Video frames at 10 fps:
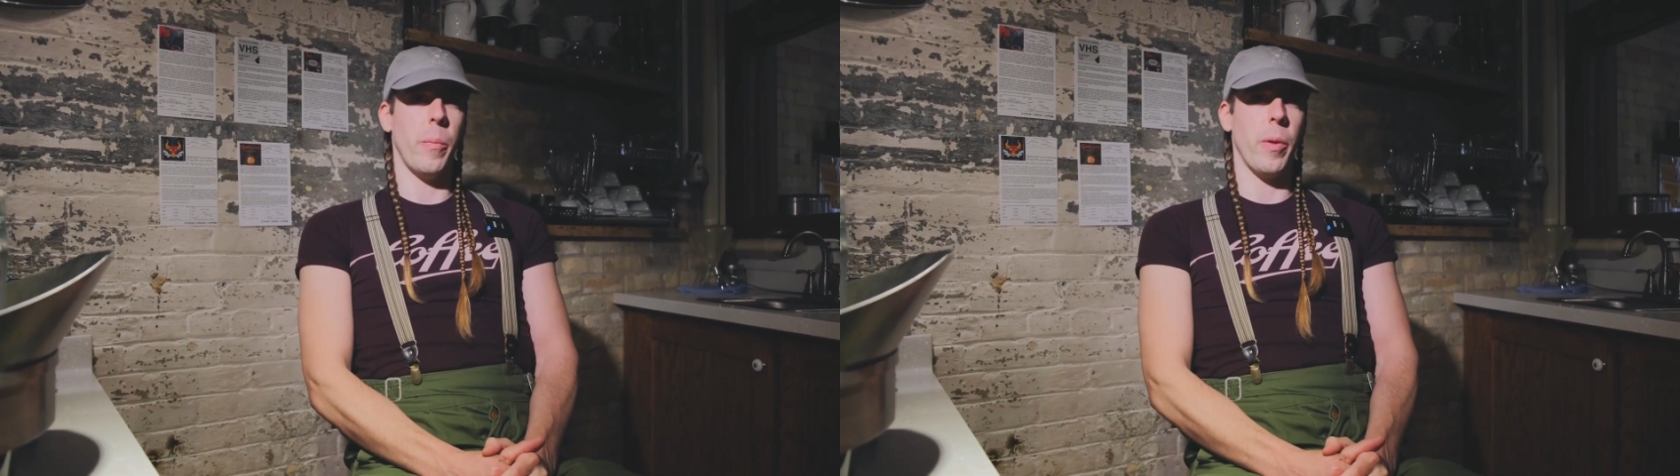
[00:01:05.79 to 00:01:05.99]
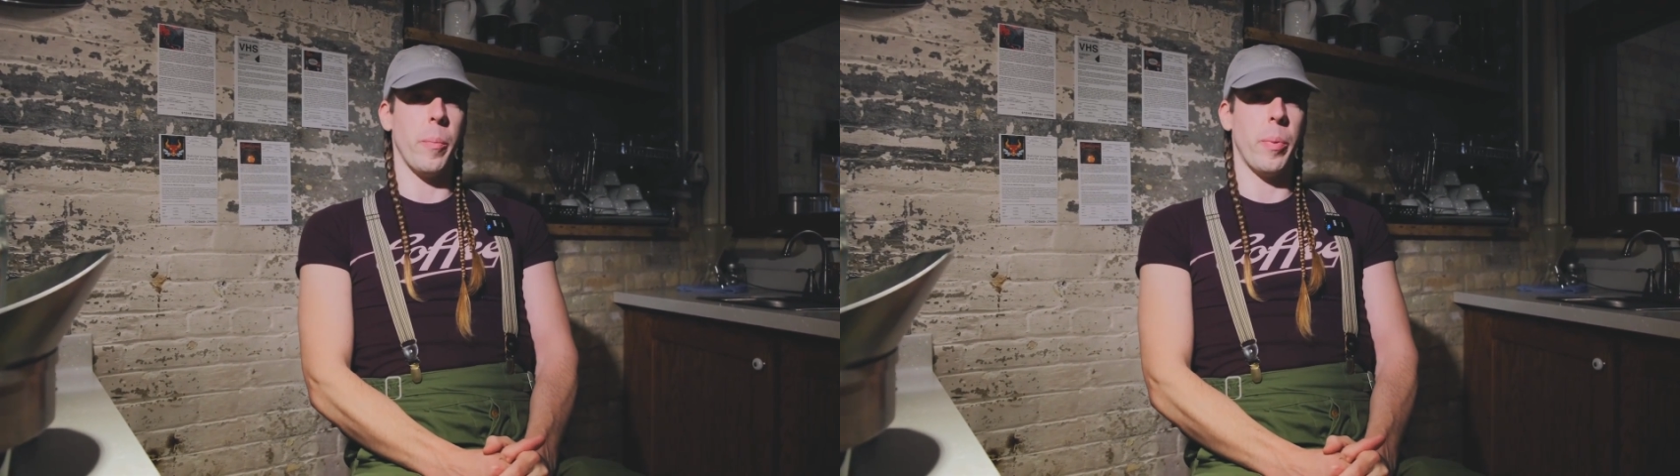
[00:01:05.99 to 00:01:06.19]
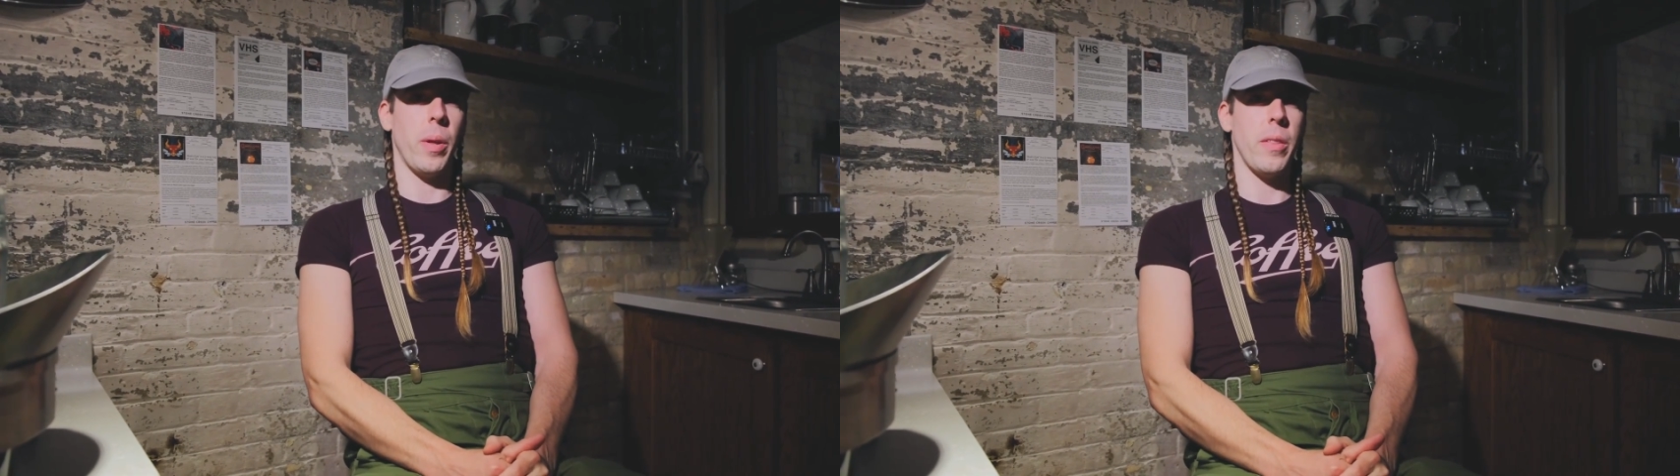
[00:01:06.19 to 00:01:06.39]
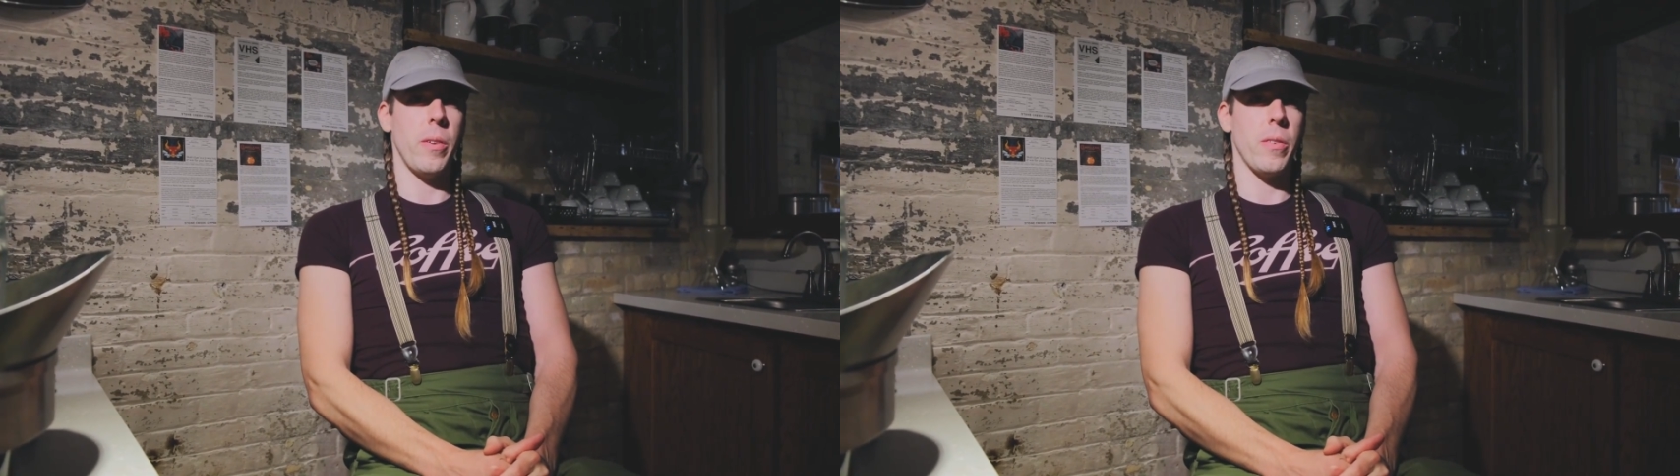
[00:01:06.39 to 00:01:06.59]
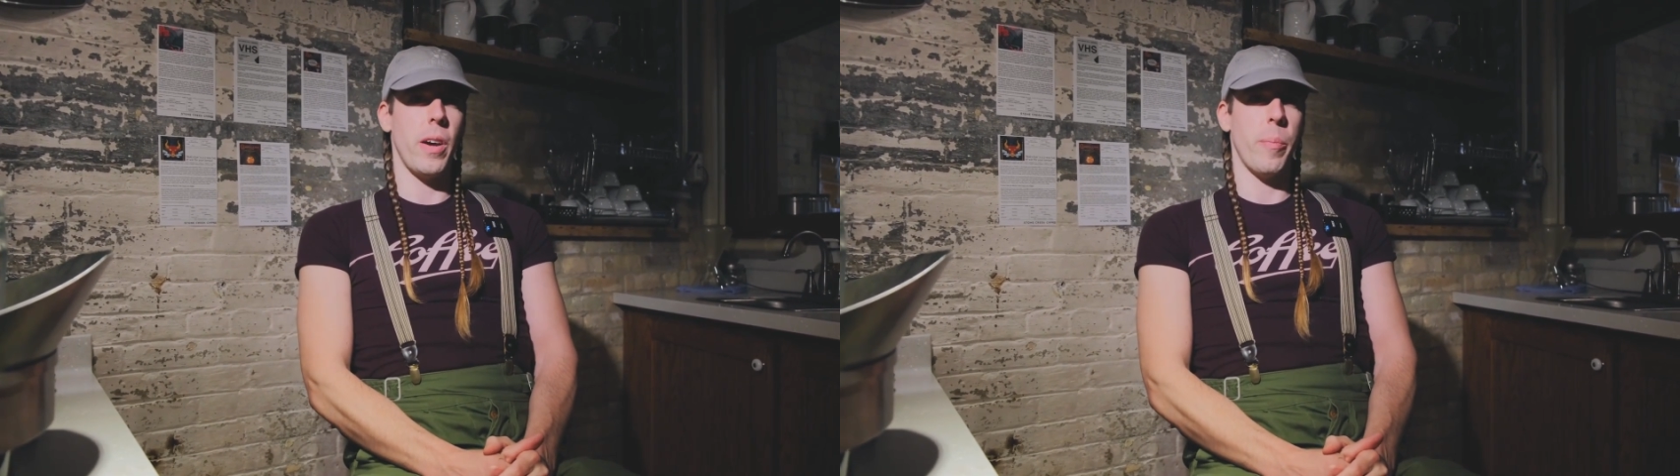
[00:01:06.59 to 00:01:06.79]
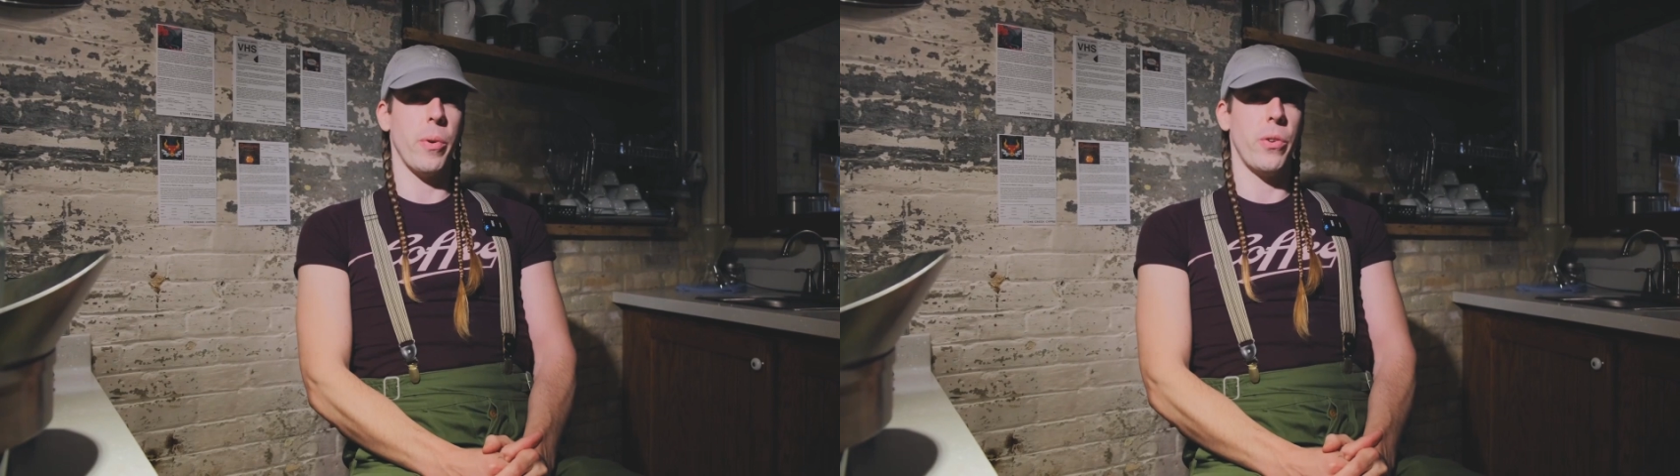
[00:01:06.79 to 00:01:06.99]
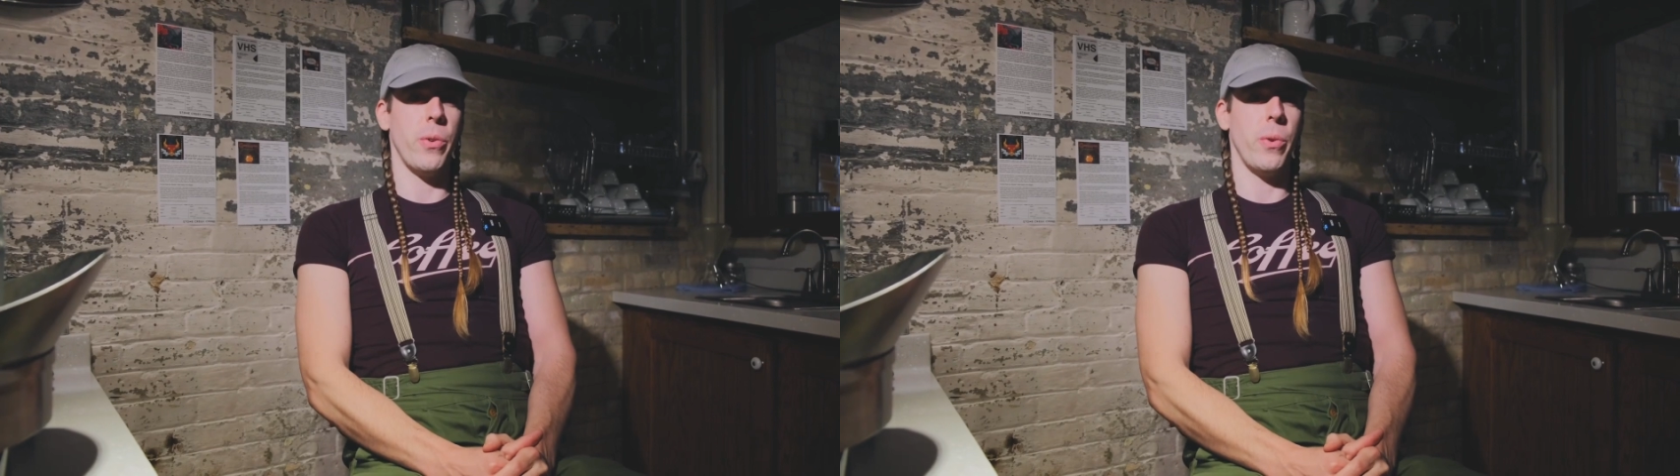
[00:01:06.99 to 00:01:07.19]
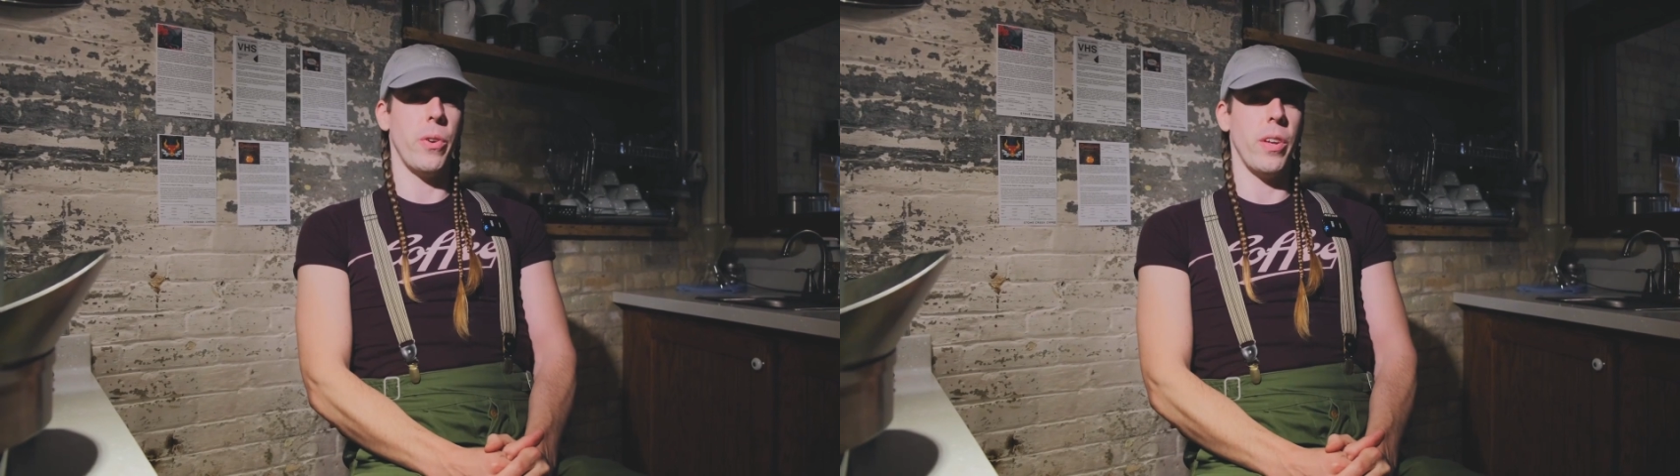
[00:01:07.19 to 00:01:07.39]
with a blend there's an
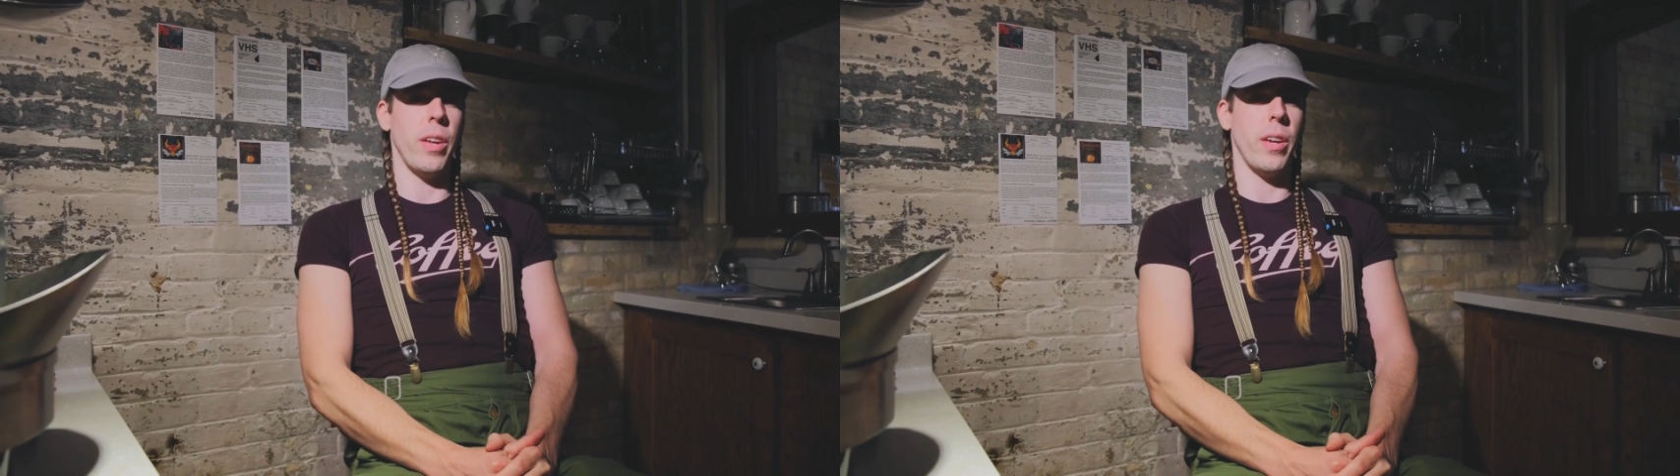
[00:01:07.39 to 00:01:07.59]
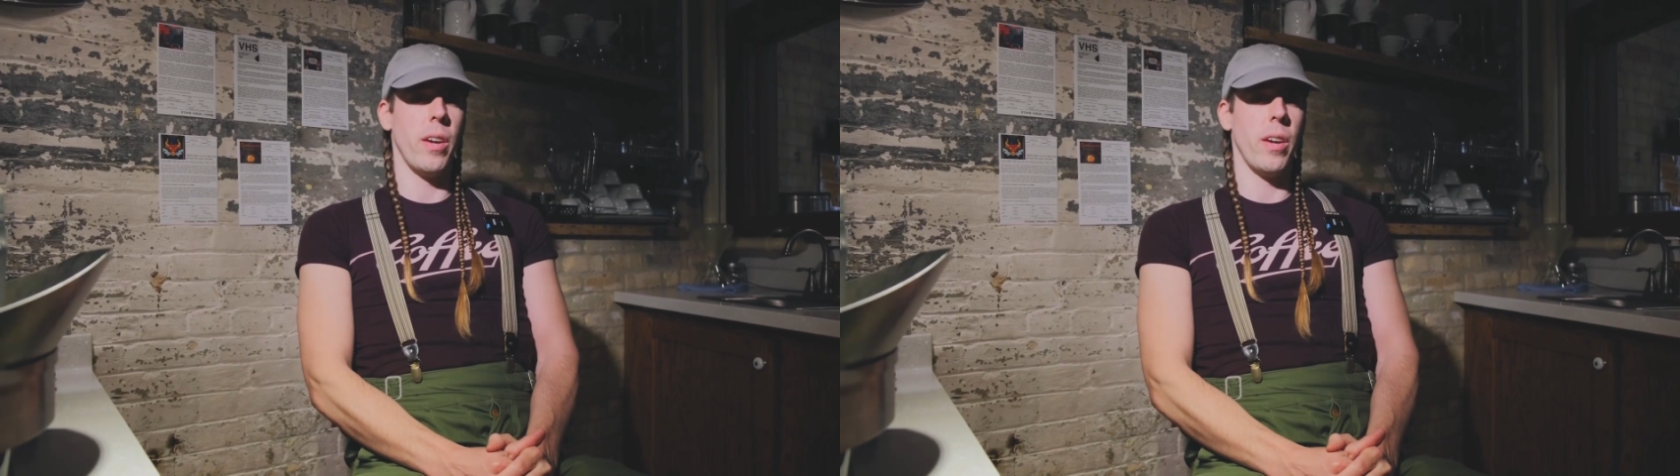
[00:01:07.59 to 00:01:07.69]
opportunity